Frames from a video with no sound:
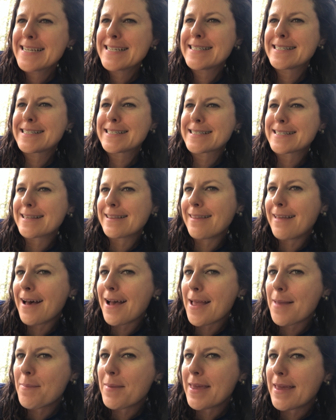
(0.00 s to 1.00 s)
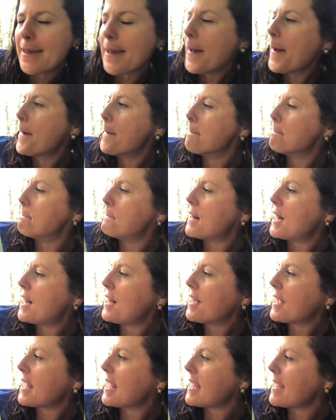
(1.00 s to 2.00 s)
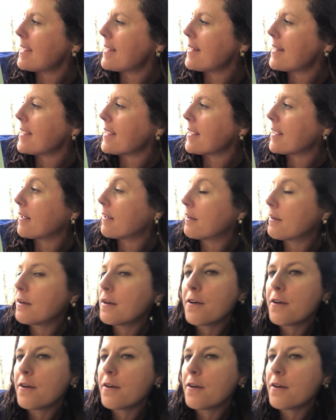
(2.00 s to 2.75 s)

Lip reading: slimy, bug-eating,